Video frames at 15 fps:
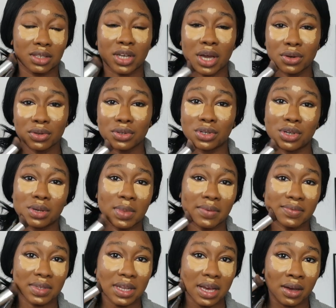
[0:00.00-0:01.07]
Going on 2
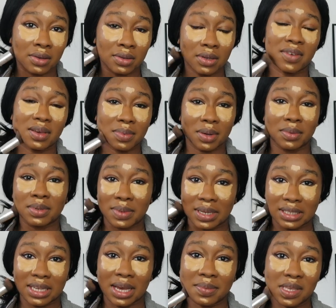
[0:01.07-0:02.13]
months now. I think probably by
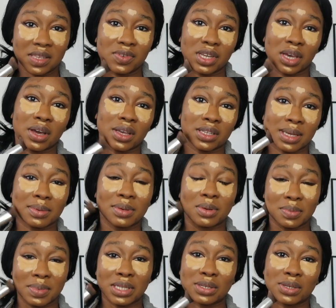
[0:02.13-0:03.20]
the time this video goes up it
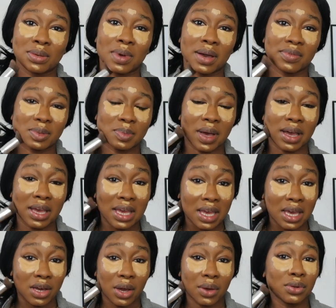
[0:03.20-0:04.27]
will be 2 months, but
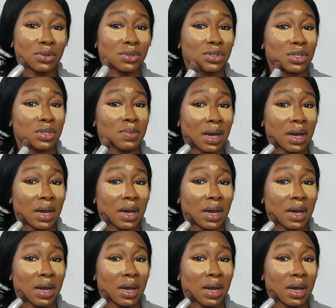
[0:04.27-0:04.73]
going on 2